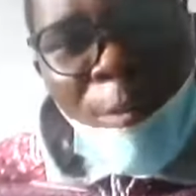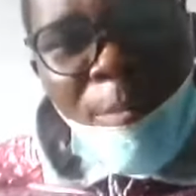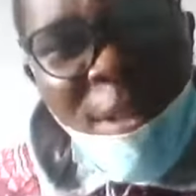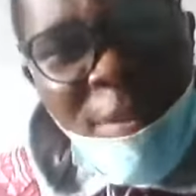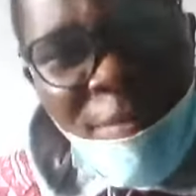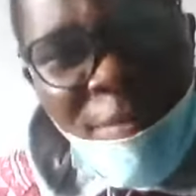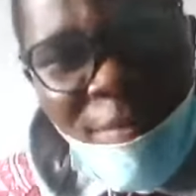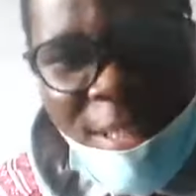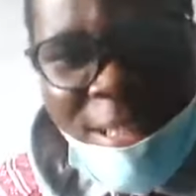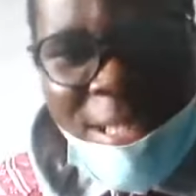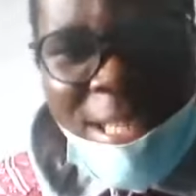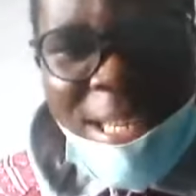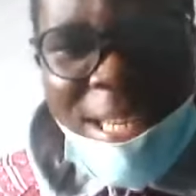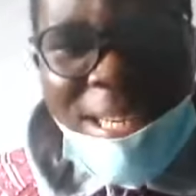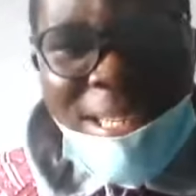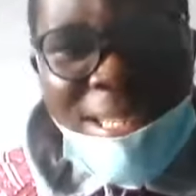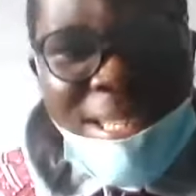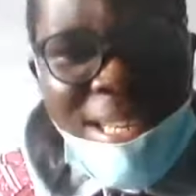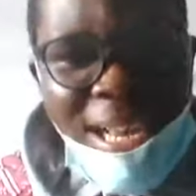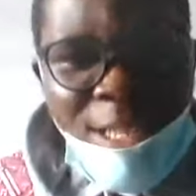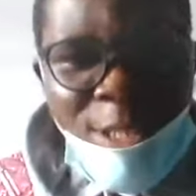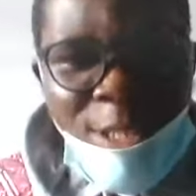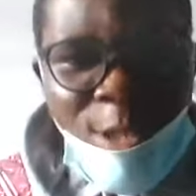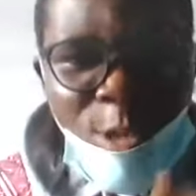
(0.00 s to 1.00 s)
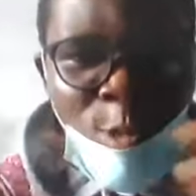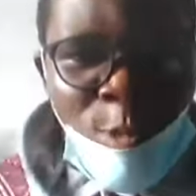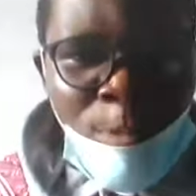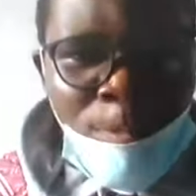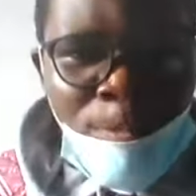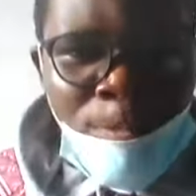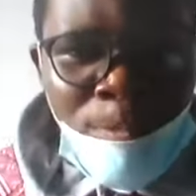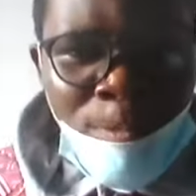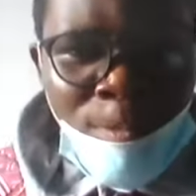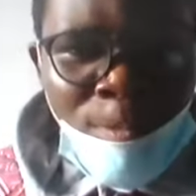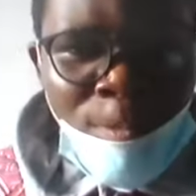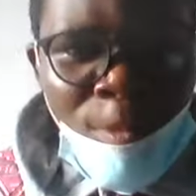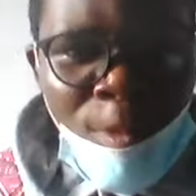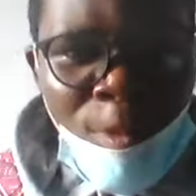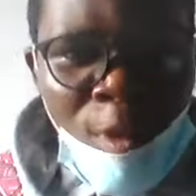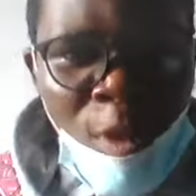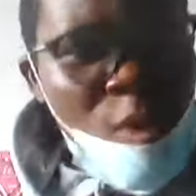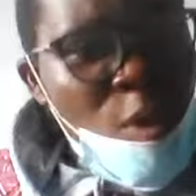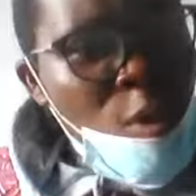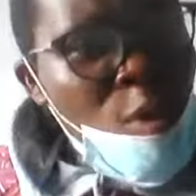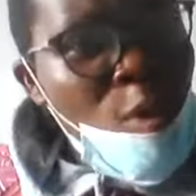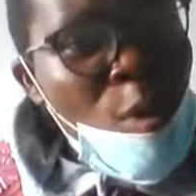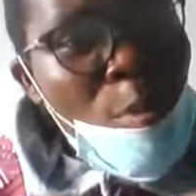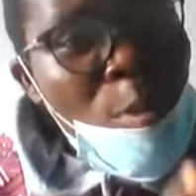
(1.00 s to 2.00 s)
different areas too.
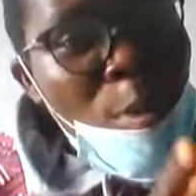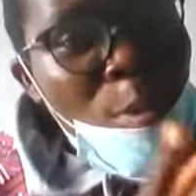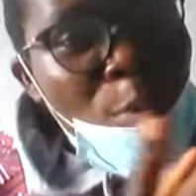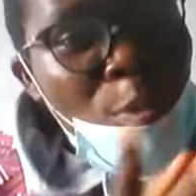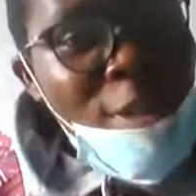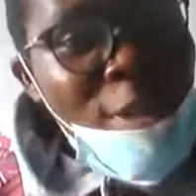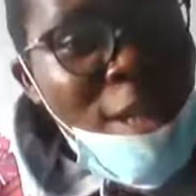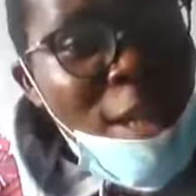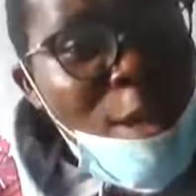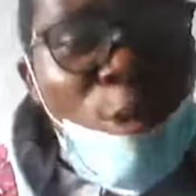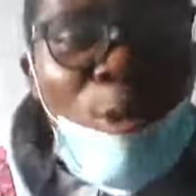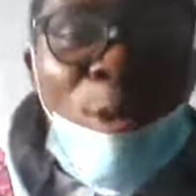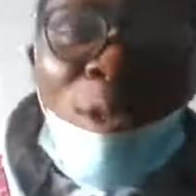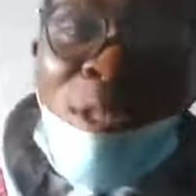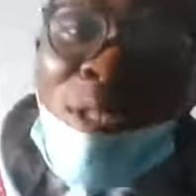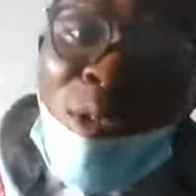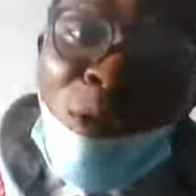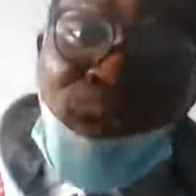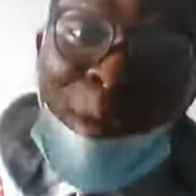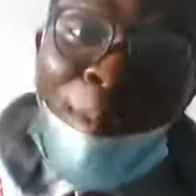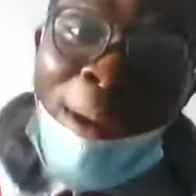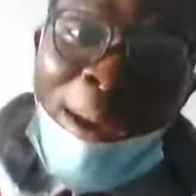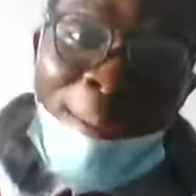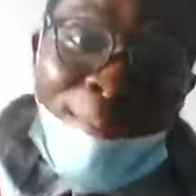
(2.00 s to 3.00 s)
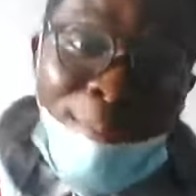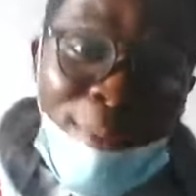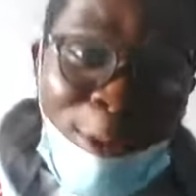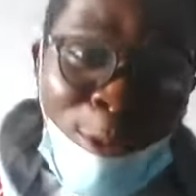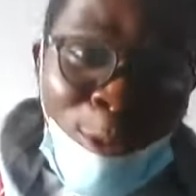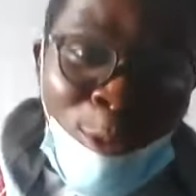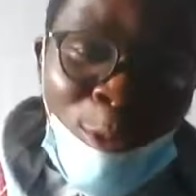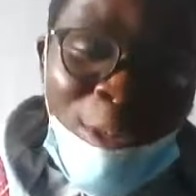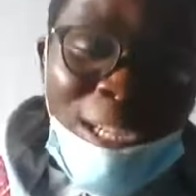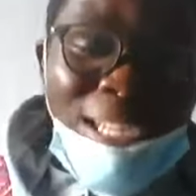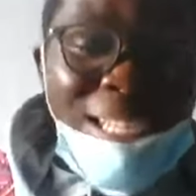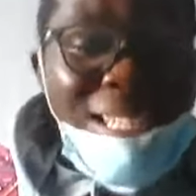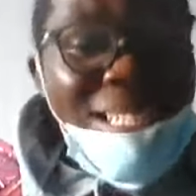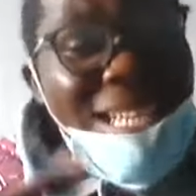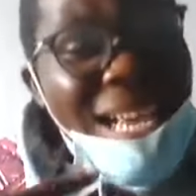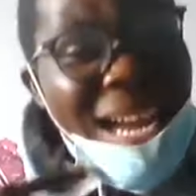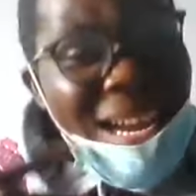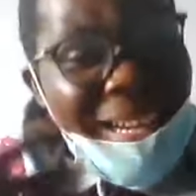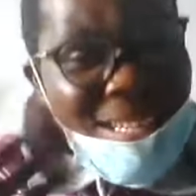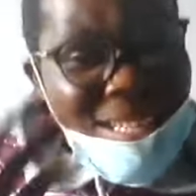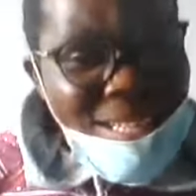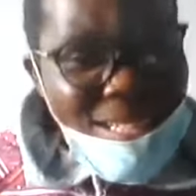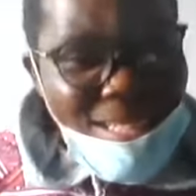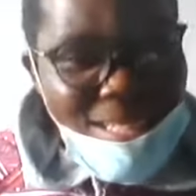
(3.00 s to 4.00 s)
You see some people yellow, you see some albino. It's
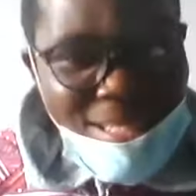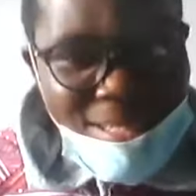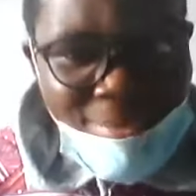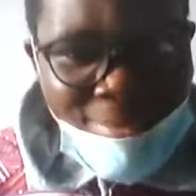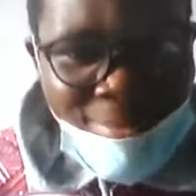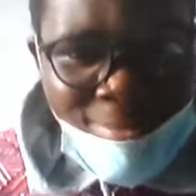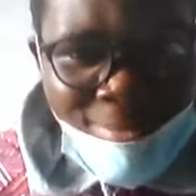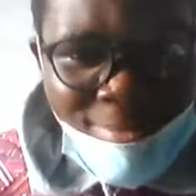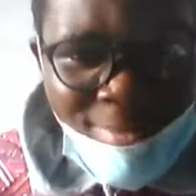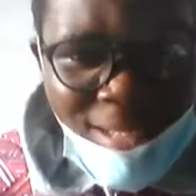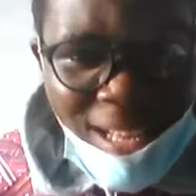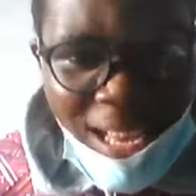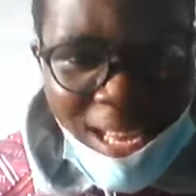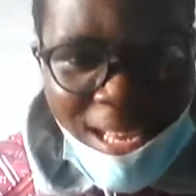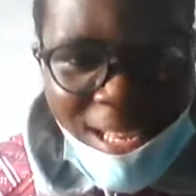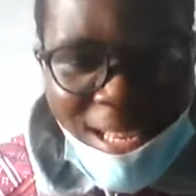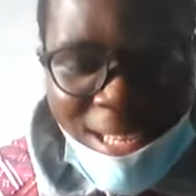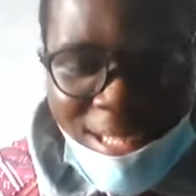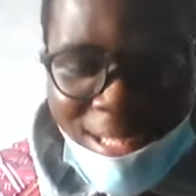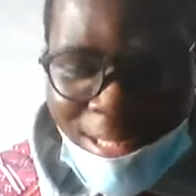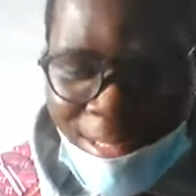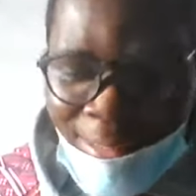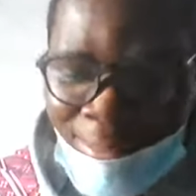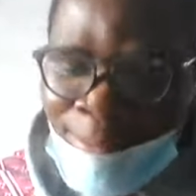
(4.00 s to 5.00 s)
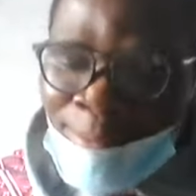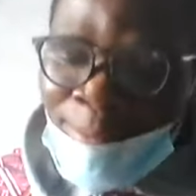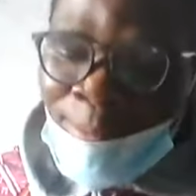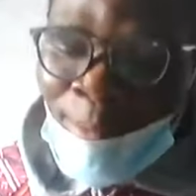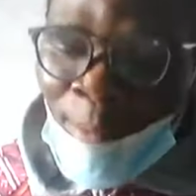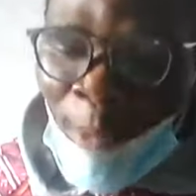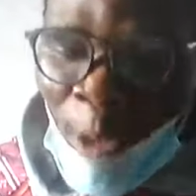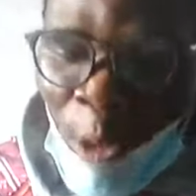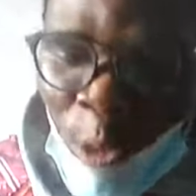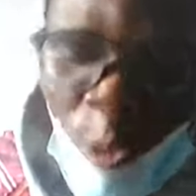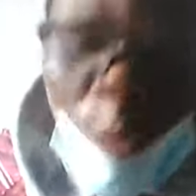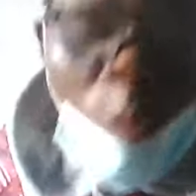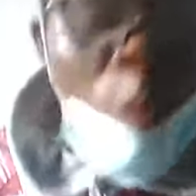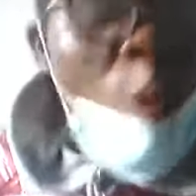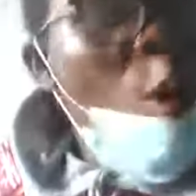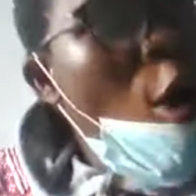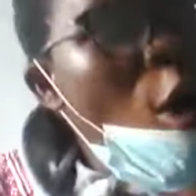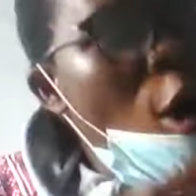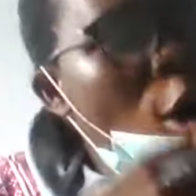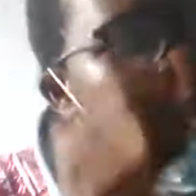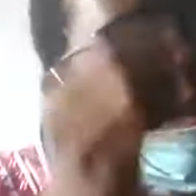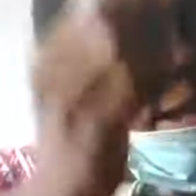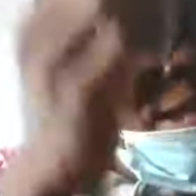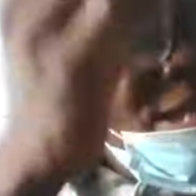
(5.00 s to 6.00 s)
their race. I get it. So
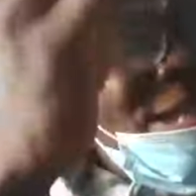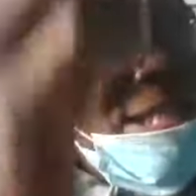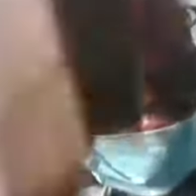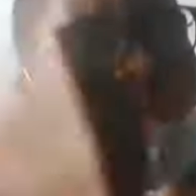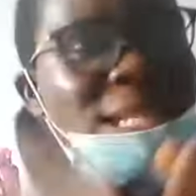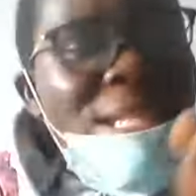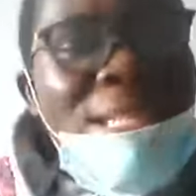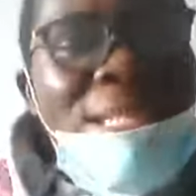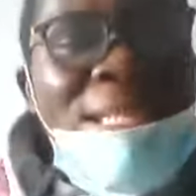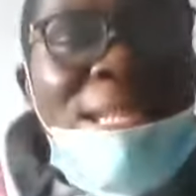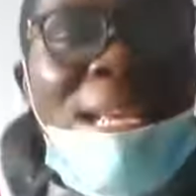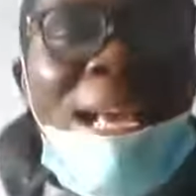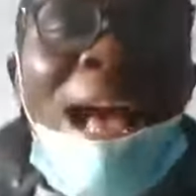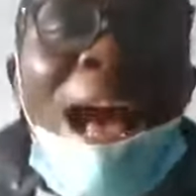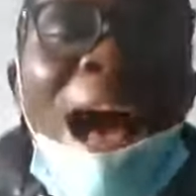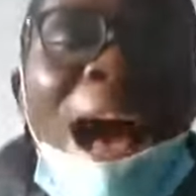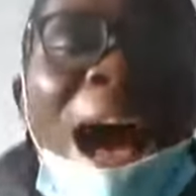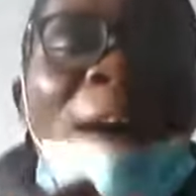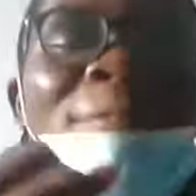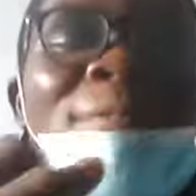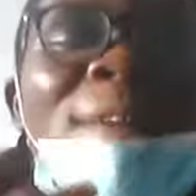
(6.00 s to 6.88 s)
all these things are